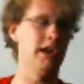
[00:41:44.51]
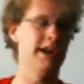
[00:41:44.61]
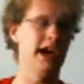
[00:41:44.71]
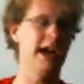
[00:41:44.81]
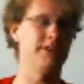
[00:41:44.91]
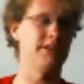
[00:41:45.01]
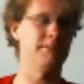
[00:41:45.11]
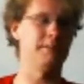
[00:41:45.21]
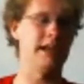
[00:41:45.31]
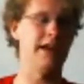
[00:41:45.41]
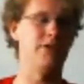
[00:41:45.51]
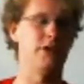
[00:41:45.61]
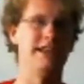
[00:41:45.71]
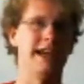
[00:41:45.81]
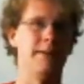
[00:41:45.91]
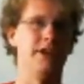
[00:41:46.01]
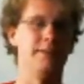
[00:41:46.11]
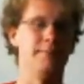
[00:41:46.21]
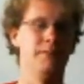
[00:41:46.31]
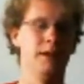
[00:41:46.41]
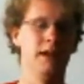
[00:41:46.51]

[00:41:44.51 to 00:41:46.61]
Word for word: All I have is an Android tablet.